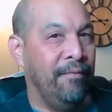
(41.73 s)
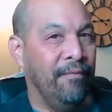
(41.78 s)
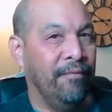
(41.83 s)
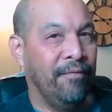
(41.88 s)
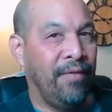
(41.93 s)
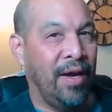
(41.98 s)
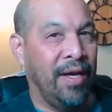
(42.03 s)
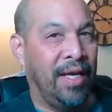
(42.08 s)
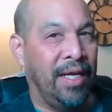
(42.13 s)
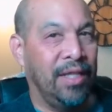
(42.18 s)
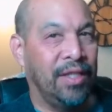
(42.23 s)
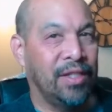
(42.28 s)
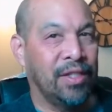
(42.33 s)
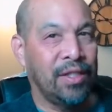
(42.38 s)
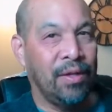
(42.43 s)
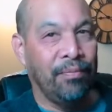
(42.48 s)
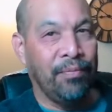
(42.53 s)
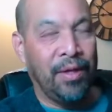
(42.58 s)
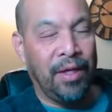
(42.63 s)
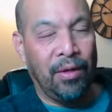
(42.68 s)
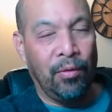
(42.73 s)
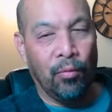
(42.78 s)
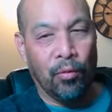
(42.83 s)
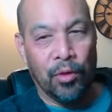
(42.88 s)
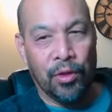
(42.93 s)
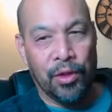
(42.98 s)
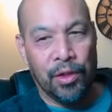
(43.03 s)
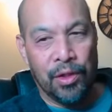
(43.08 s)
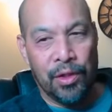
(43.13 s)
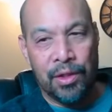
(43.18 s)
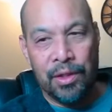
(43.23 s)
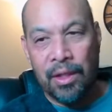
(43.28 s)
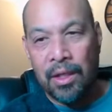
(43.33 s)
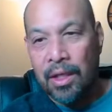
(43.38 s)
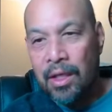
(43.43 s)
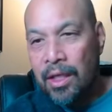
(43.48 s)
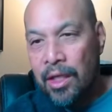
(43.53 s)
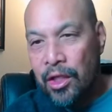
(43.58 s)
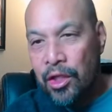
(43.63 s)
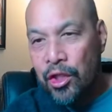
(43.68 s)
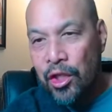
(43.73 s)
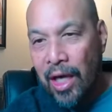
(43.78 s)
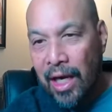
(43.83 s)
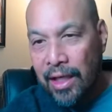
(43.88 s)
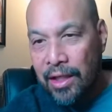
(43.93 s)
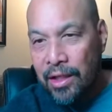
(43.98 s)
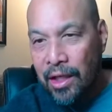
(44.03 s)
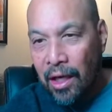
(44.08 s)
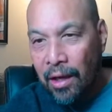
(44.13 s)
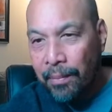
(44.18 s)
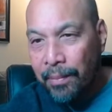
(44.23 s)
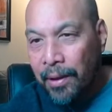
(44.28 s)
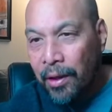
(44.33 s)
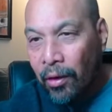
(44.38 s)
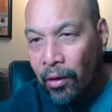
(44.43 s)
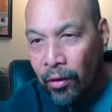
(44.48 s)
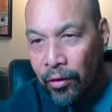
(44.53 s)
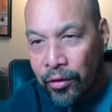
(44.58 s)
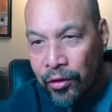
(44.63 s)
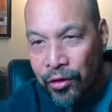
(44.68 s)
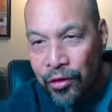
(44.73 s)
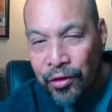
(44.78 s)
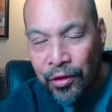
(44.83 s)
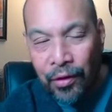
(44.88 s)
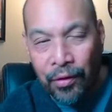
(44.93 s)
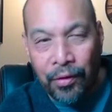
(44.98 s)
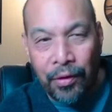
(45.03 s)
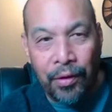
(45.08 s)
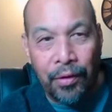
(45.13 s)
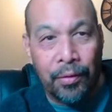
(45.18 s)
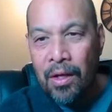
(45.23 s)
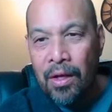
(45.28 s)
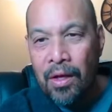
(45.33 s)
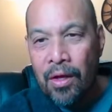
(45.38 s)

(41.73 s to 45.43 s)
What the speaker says: finding something was jacked up. Here, I'll just show you.